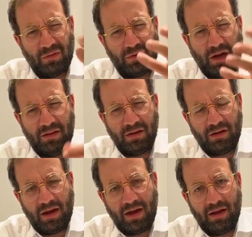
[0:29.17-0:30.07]
tighten
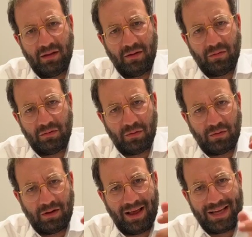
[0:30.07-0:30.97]
your hand, don't
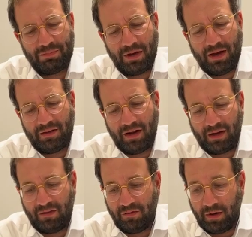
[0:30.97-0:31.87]
clasp your hand and not
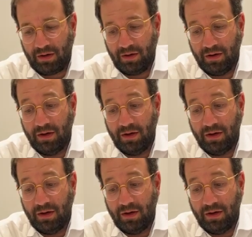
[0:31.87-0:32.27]
give him money.